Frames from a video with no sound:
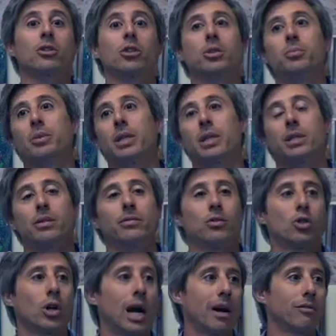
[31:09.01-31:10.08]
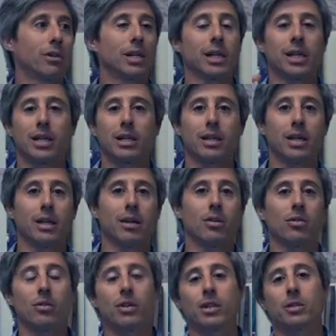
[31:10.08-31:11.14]
just because of traveling and
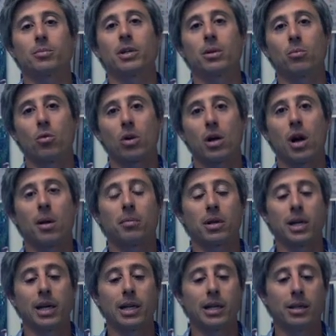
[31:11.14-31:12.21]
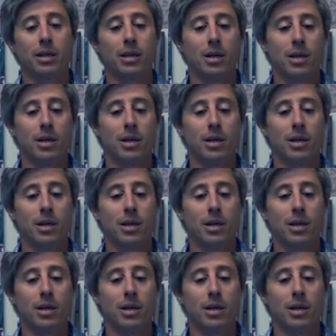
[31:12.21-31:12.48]
other things being more complicated.